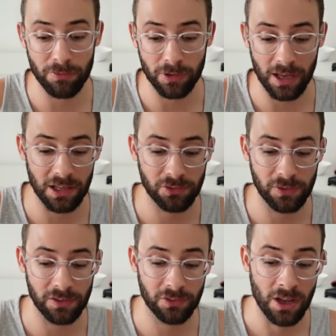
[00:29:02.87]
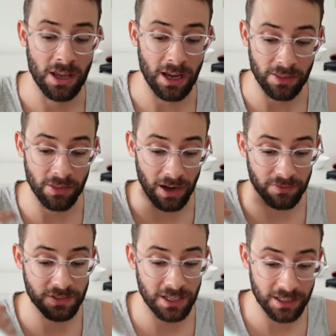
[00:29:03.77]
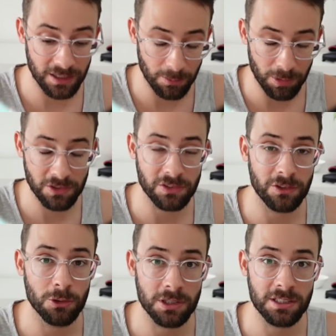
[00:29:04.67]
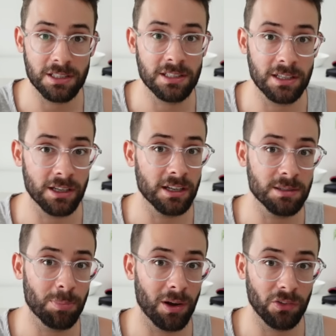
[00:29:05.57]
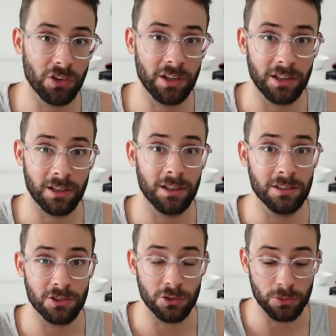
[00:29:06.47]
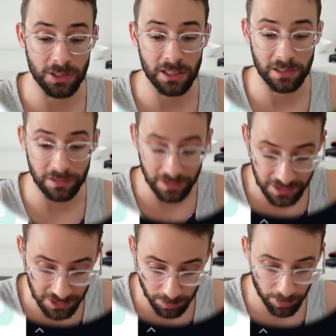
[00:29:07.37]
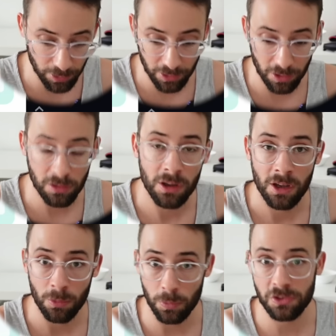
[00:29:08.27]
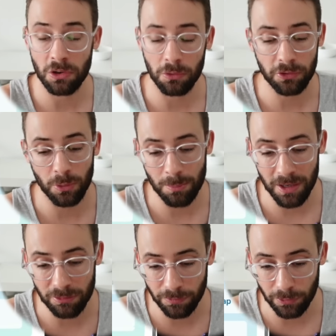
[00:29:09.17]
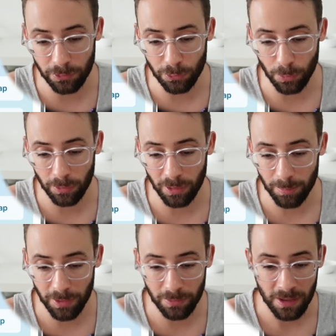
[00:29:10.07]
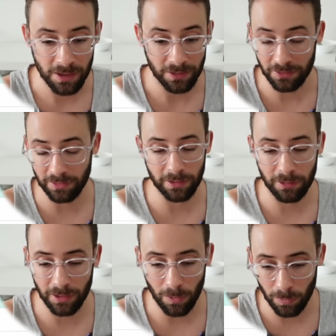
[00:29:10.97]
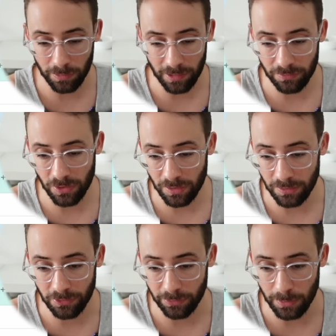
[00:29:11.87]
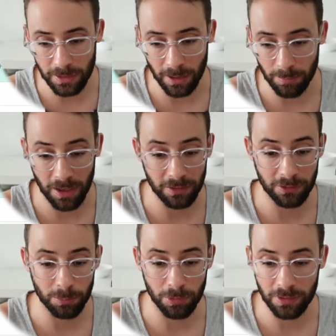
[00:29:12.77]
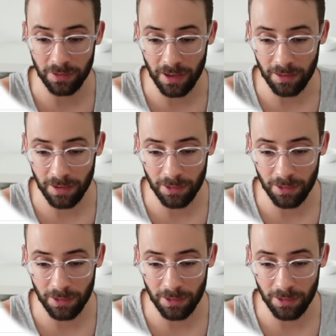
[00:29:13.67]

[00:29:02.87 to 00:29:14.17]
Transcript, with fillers: for gas fees, and I've taken a bunch of U S D C and deposited it into the Elixir protocol, which also I made a full tutorial about. That's literally all that I've done on S U I. I'm not super into that